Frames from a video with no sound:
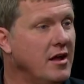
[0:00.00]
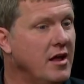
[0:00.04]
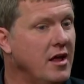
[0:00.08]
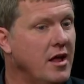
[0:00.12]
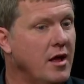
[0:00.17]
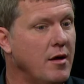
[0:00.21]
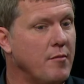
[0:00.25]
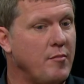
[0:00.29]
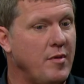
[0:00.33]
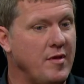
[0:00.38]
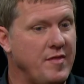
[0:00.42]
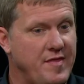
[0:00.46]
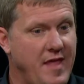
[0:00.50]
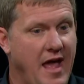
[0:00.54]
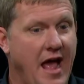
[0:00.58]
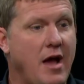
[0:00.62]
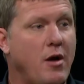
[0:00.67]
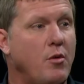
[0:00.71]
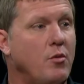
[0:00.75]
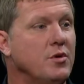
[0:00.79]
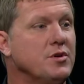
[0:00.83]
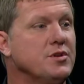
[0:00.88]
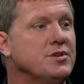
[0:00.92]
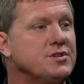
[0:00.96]
Yeah. But
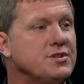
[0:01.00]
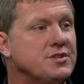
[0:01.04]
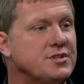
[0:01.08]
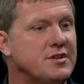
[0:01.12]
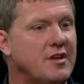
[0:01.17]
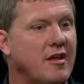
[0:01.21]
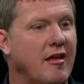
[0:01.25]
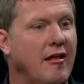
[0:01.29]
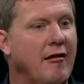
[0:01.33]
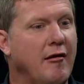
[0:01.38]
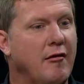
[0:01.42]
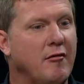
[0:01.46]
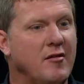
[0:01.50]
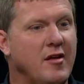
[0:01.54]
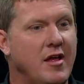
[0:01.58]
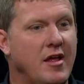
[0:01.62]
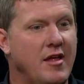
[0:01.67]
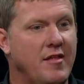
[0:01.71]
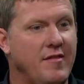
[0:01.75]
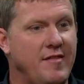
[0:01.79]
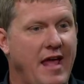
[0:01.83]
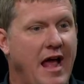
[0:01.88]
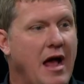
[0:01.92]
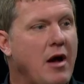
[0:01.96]
that was, you know,
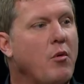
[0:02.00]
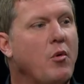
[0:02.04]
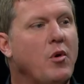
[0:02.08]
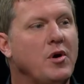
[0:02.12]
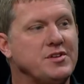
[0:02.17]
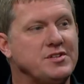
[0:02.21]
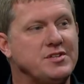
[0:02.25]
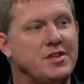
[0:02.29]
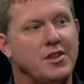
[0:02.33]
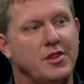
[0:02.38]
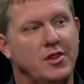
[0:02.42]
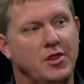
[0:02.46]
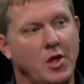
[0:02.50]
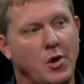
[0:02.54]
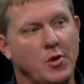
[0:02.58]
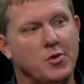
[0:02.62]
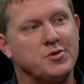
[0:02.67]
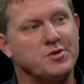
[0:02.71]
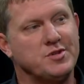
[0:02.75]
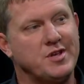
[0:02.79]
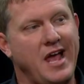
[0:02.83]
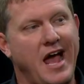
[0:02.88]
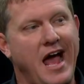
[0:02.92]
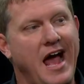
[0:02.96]
that wasn't
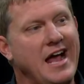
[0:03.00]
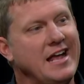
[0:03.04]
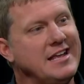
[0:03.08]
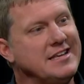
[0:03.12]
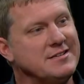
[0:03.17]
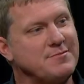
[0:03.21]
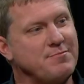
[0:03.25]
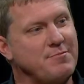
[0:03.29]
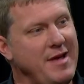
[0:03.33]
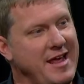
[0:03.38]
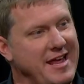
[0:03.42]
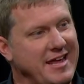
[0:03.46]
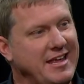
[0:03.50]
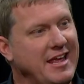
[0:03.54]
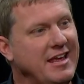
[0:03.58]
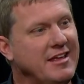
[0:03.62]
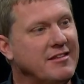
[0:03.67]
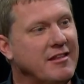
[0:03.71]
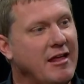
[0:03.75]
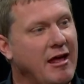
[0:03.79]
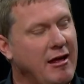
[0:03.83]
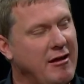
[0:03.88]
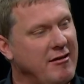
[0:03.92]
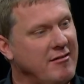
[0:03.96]
those guys
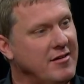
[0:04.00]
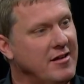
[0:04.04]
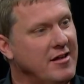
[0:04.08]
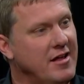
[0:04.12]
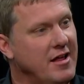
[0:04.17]
making that